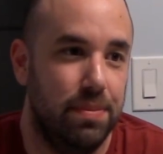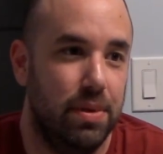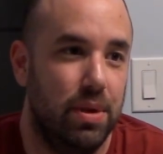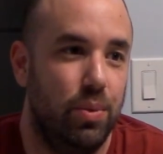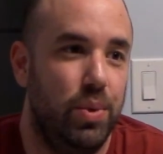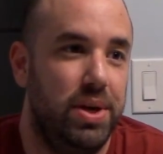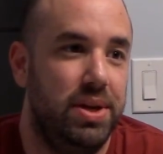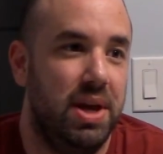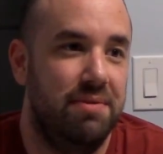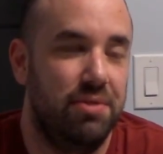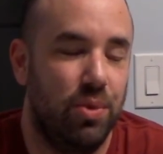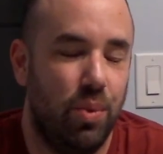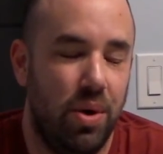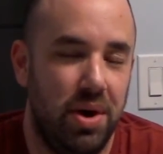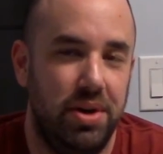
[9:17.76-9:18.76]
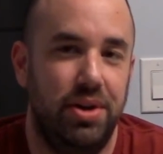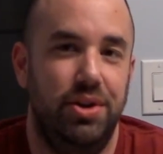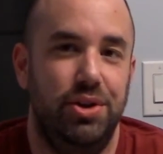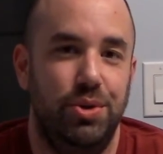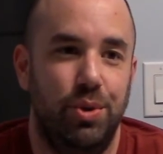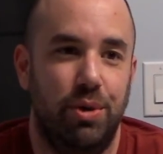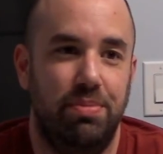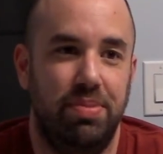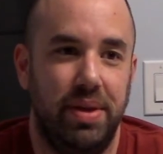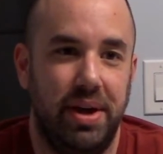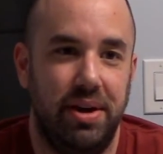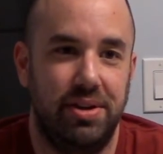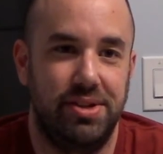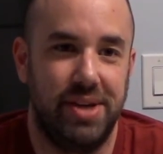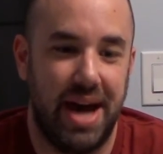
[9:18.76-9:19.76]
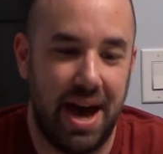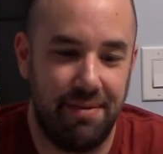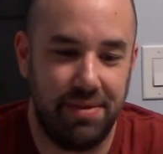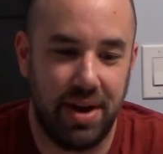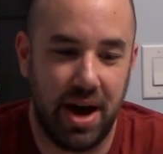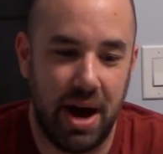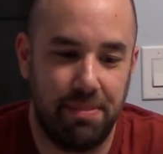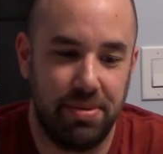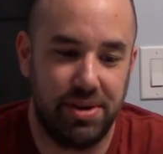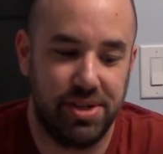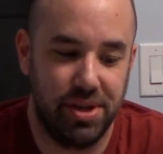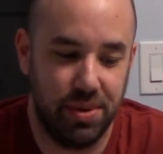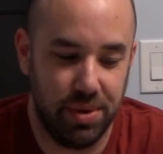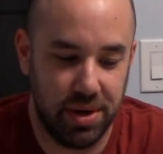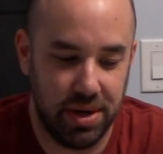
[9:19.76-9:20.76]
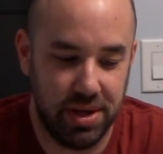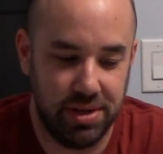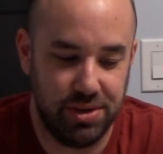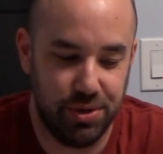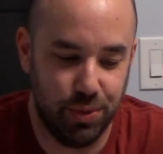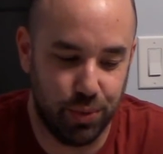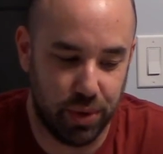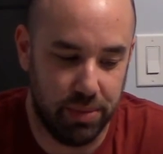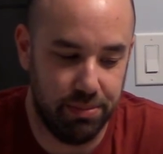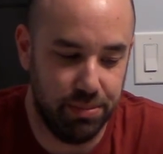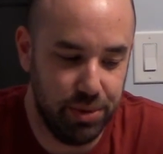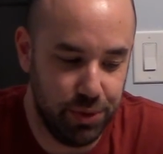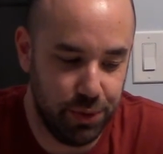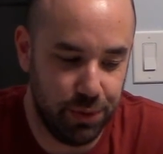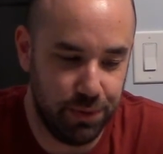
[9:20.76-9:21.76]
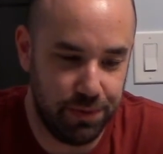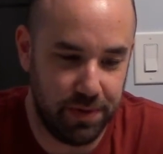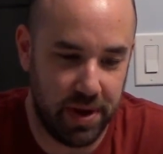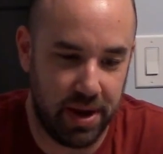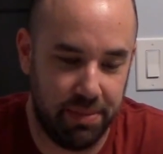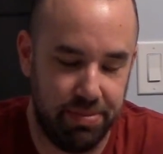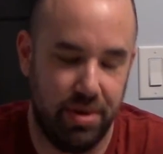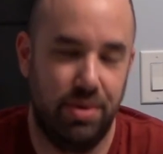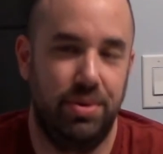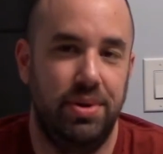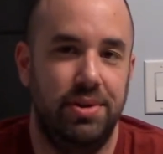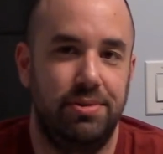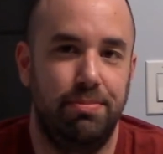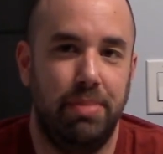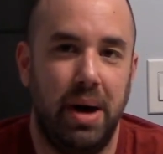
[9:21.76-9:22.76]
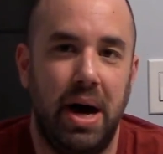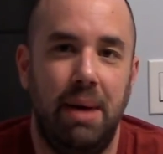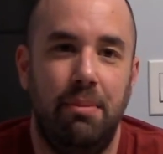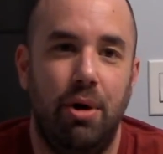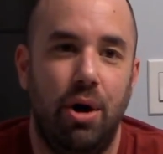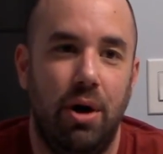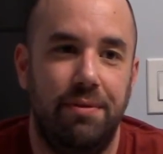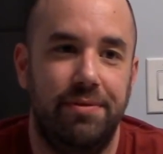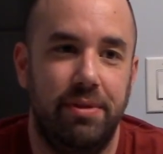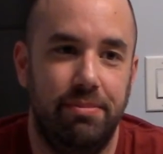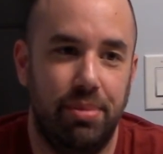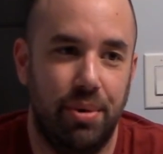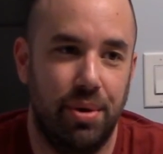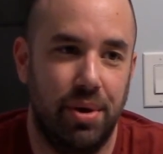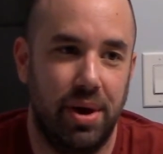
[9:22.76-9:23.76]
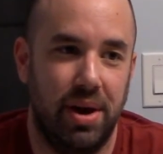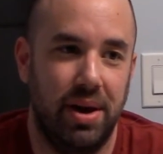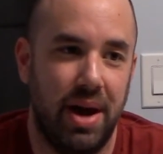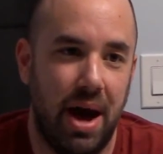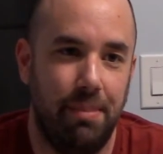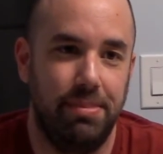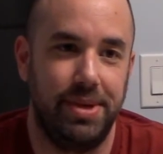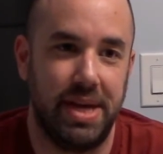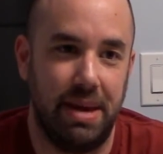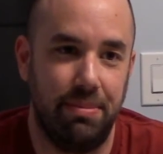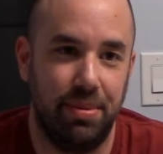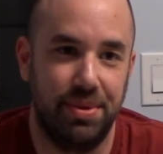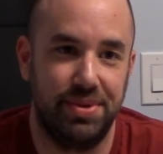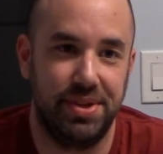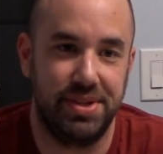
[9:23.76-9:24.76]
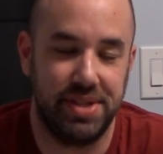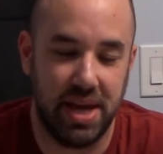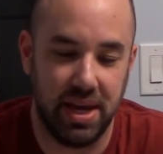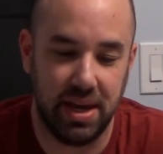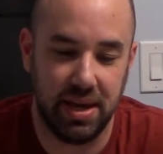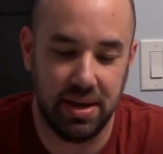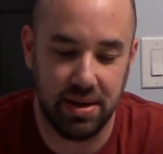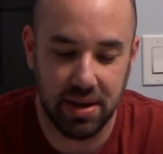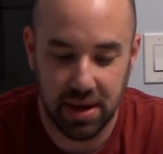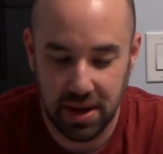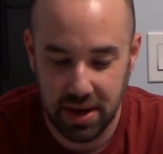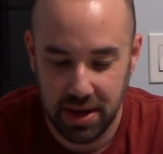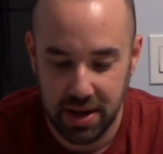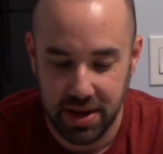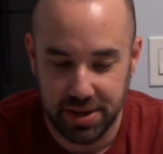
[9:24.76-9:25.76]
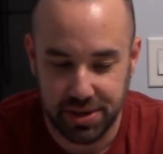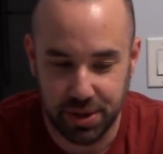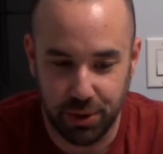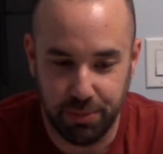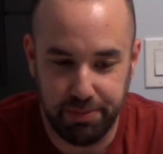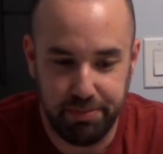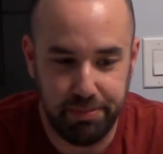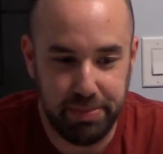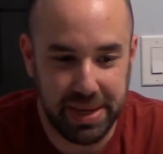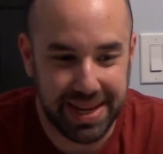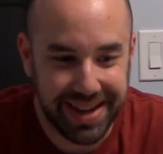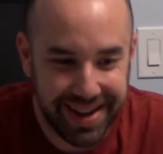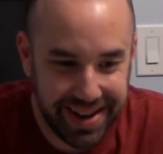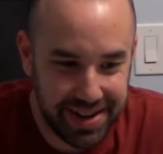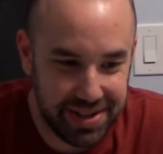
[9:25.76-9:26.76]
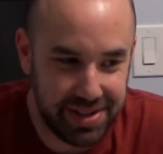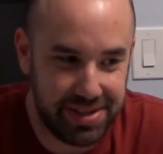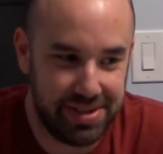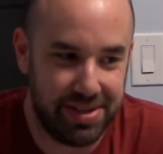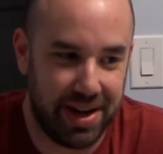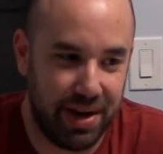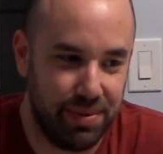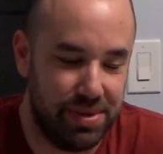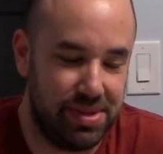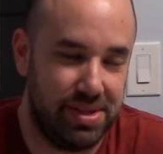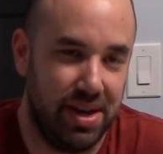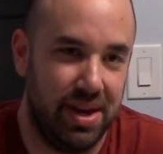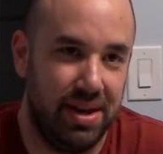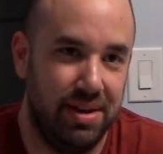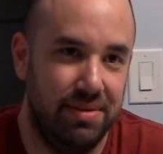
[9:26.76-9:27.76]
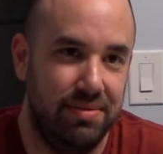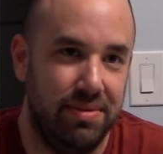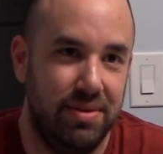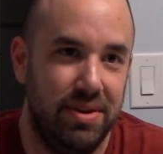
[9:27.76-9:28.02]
we never want a newer player to have an opportunity to remove an opponent's bomb off the board and not be able to take it. So because I would say